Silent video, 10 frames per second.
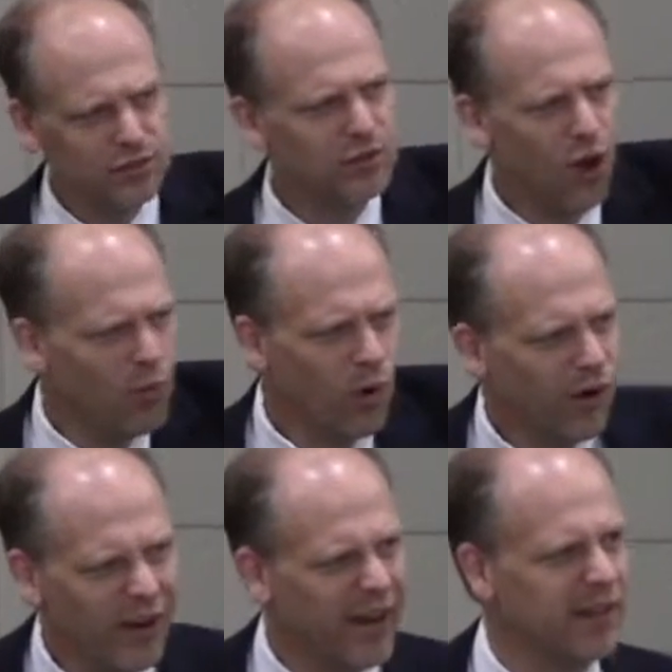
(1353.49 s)
don't
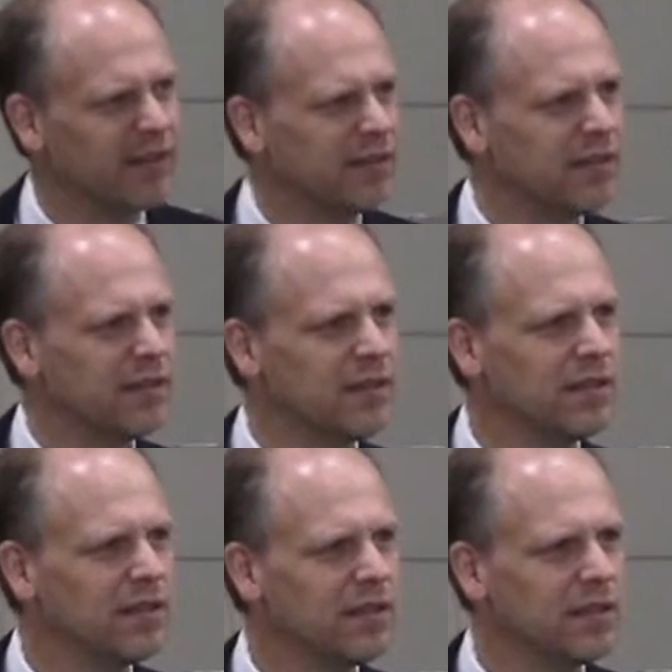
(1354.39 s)
worry.
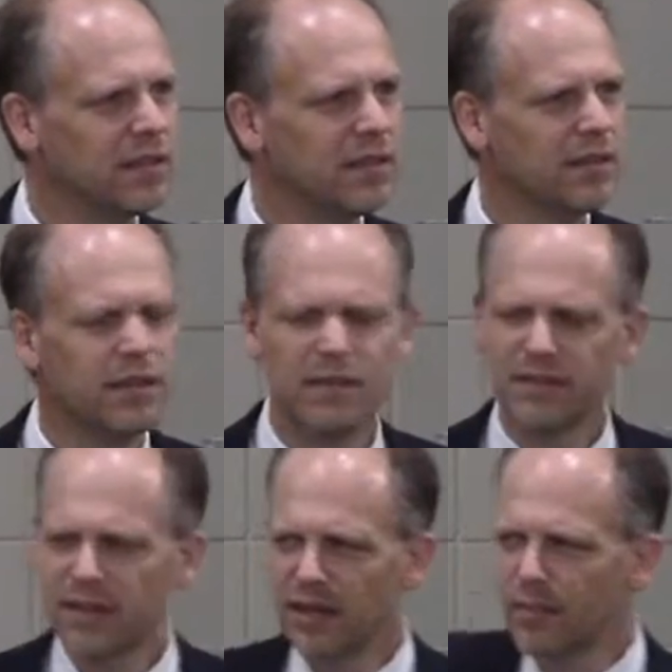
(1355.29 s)

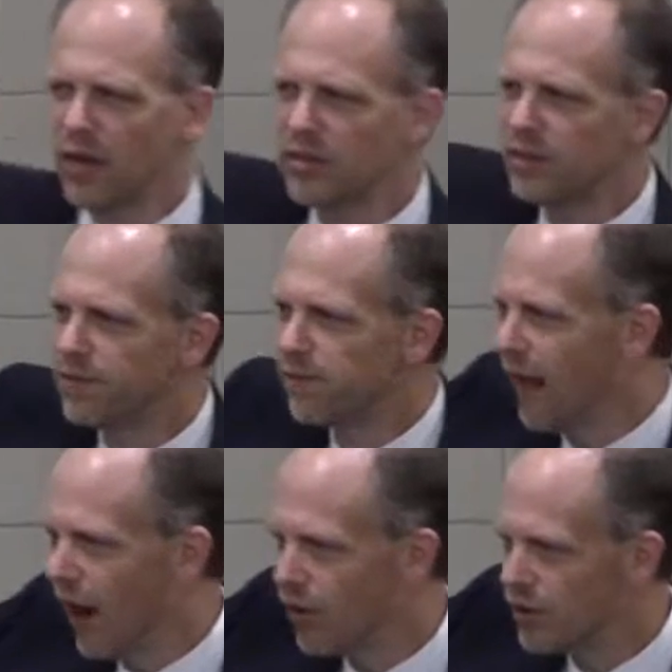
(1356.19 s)
Think about the
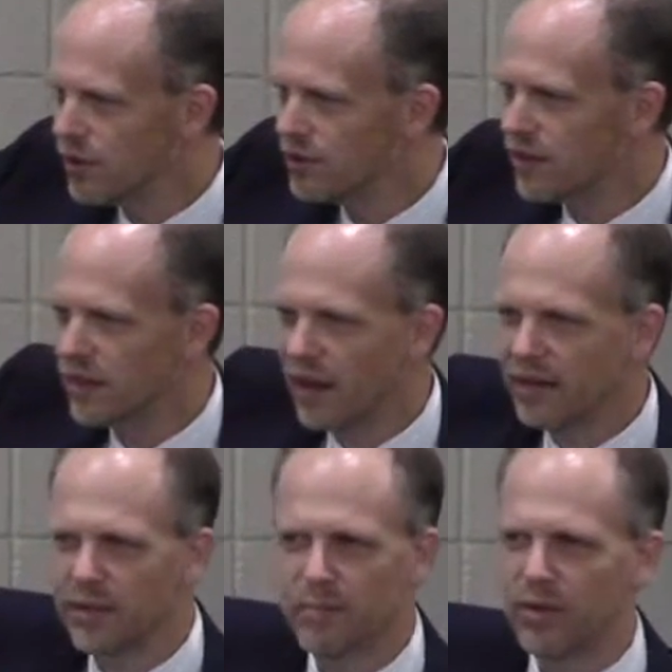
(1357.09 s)
flowers
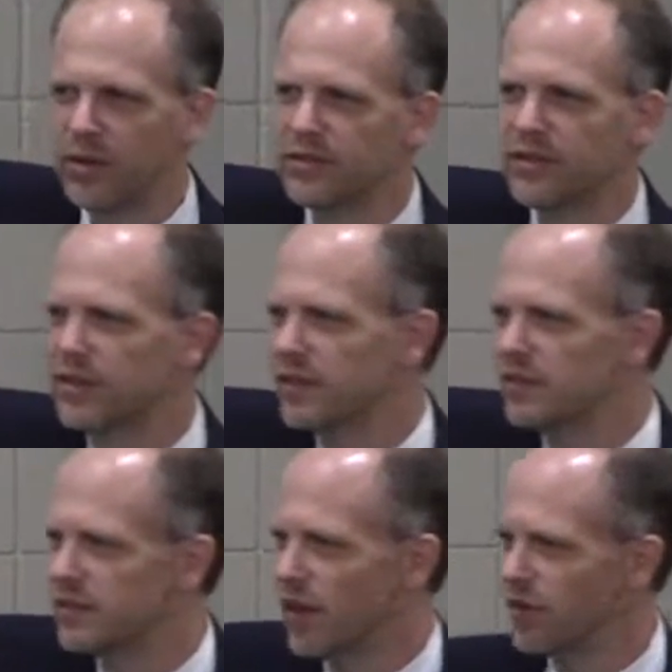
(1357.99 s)
and the birds. Here
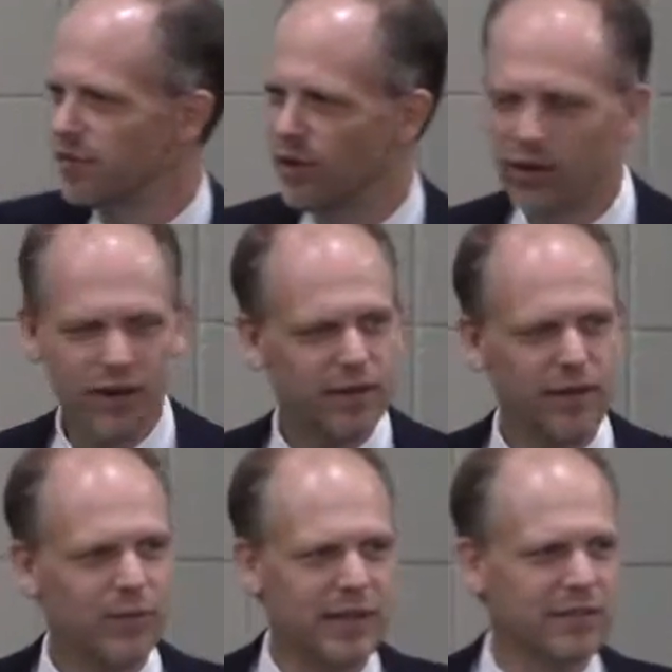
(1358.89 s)
in South
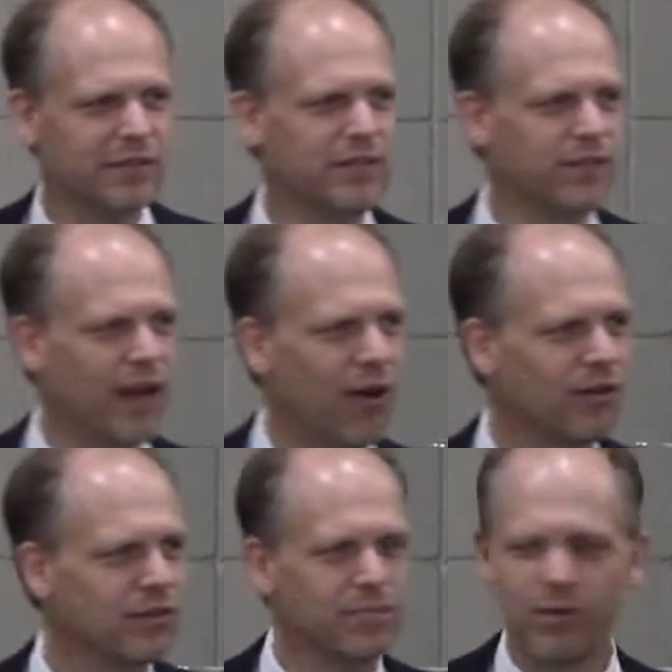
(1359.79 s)
Florida, we can see
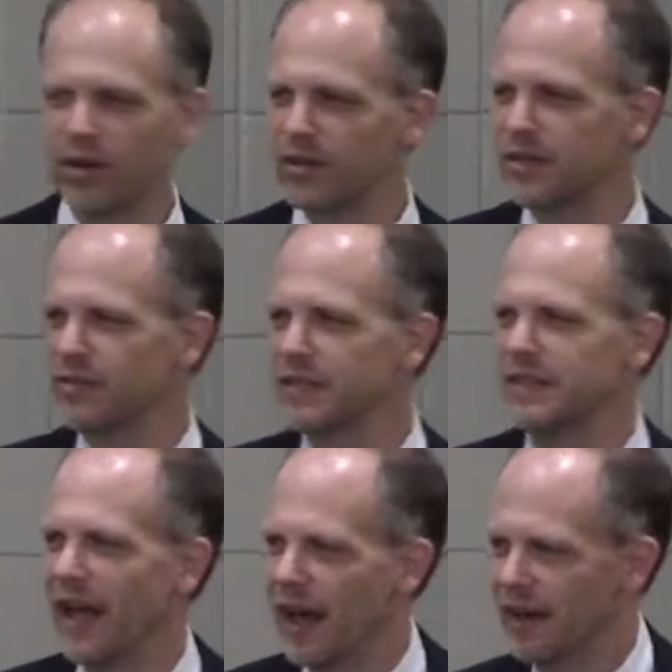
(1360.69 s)
flowers and birds every
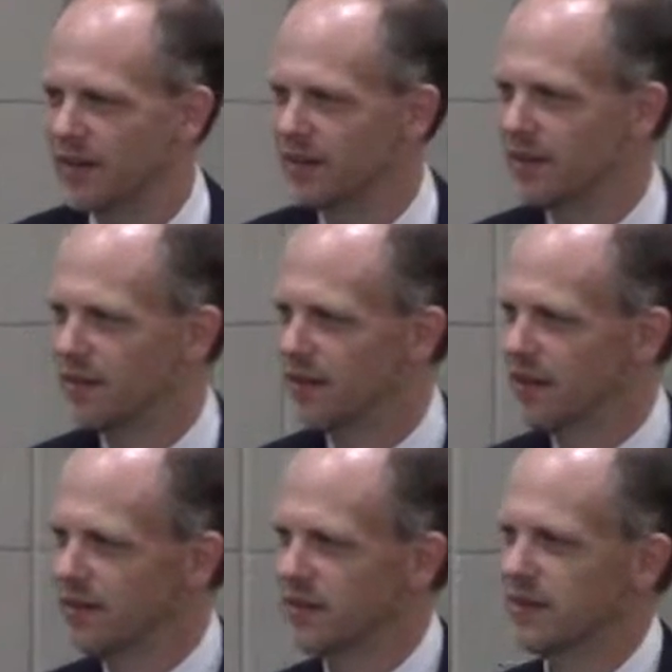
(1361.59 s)
day,
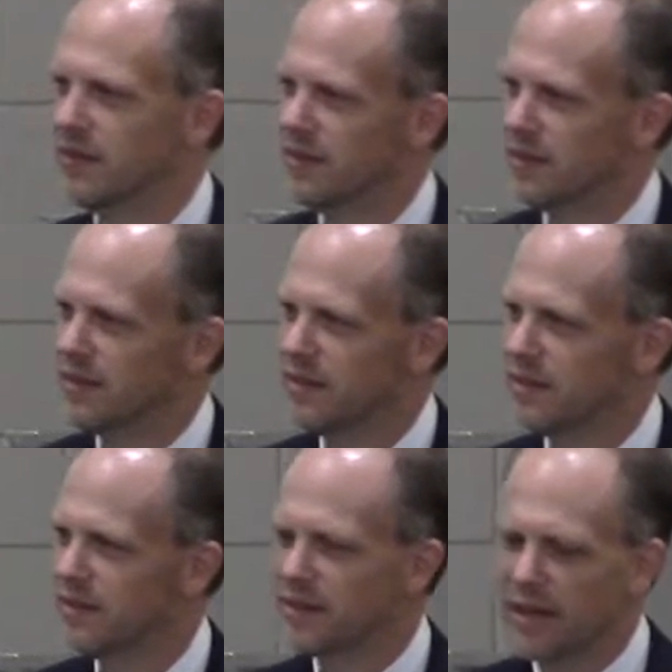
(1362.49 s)
right?
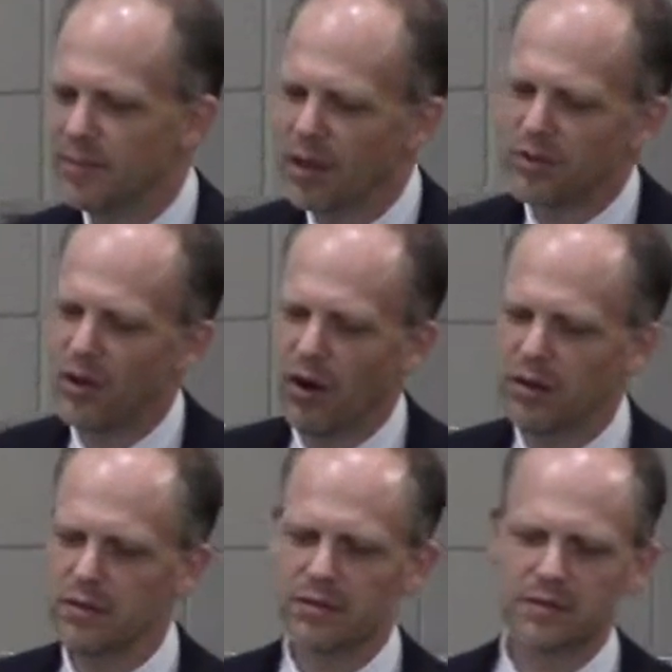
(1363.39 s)
Think about
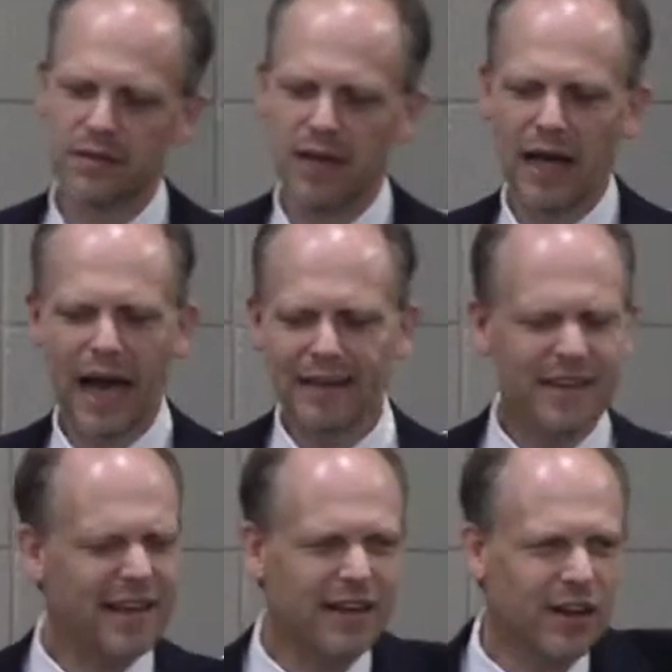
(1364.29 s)
those. I
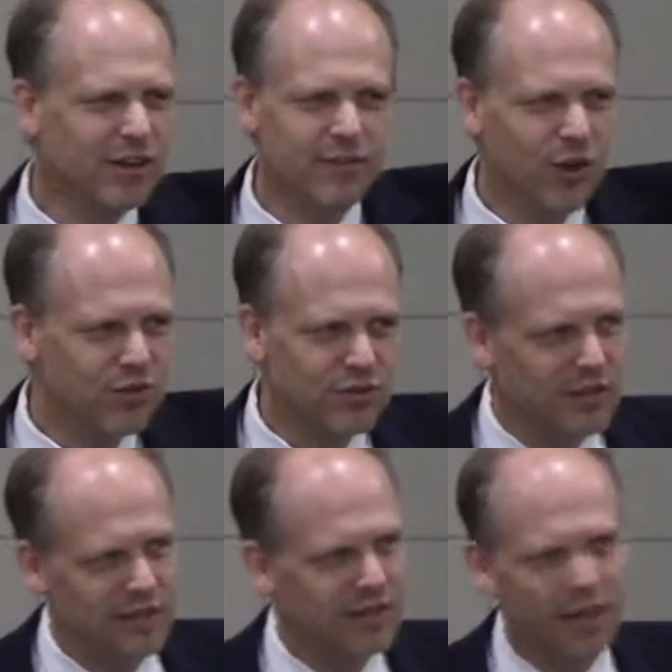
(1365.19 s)
take care of those
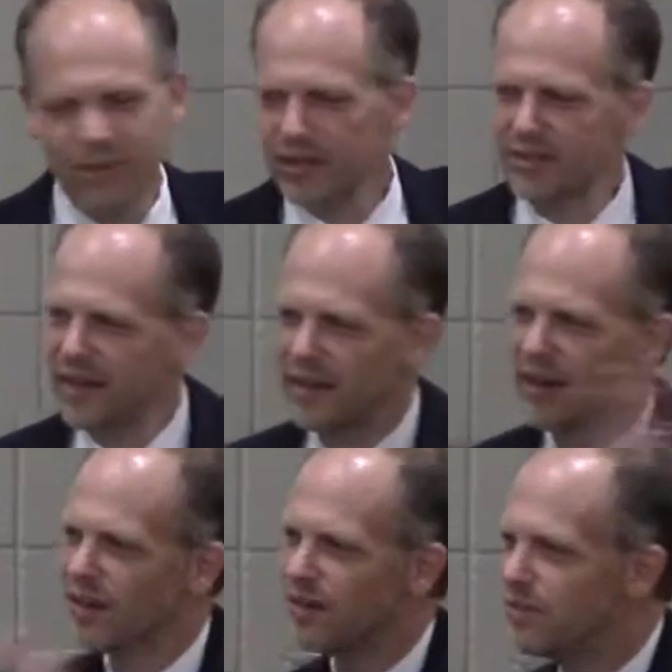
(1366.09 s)
things. I'm going to take
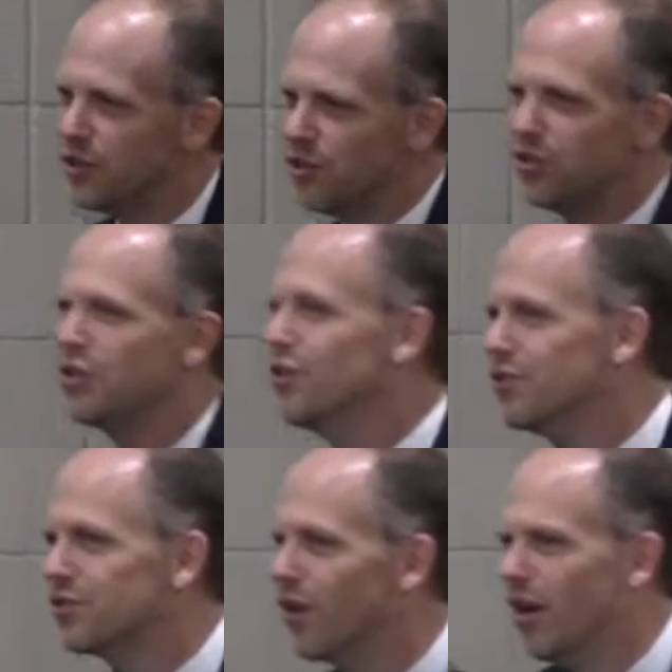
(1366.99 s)
care of you too.
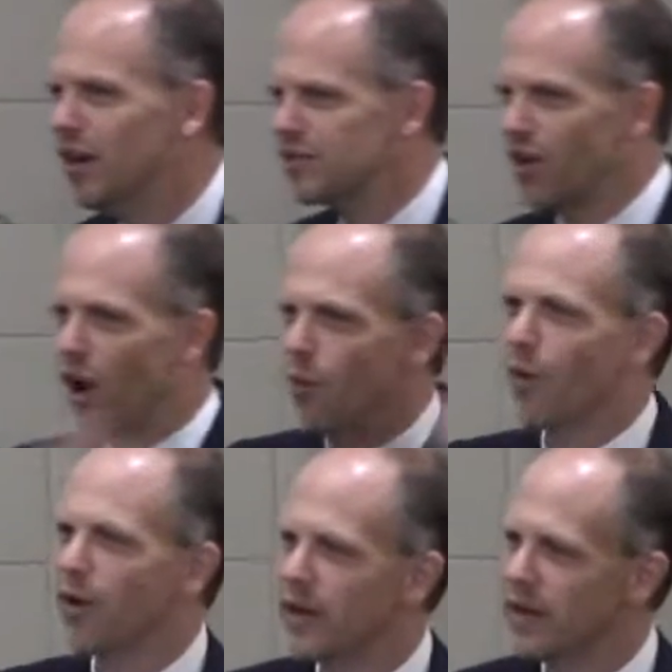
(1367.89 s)
So don't
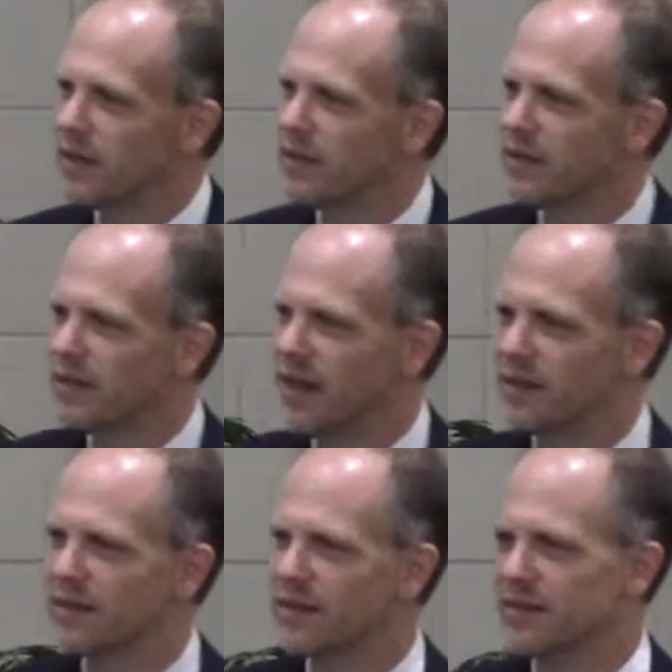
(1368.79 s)
worry. And
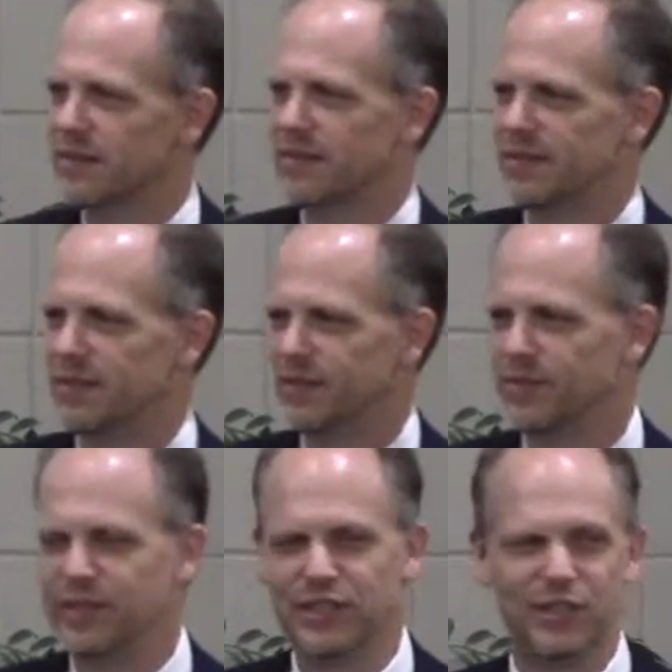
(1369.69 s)
yet,
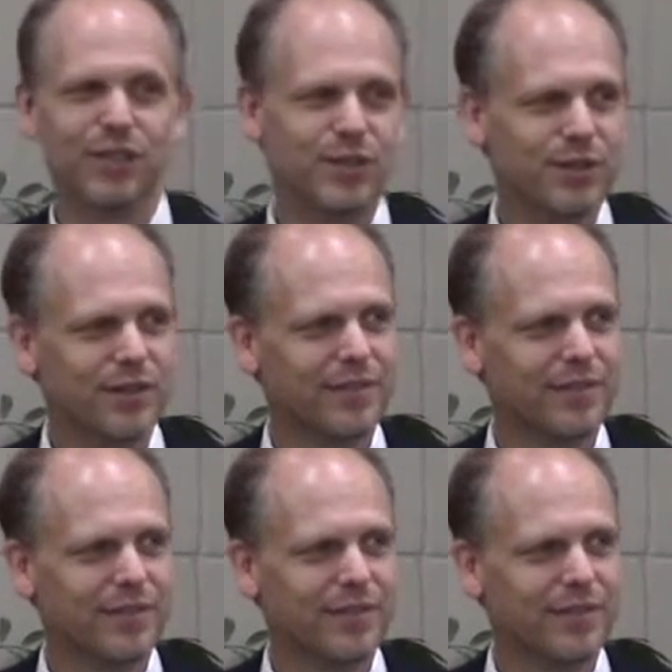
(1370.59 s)
we do.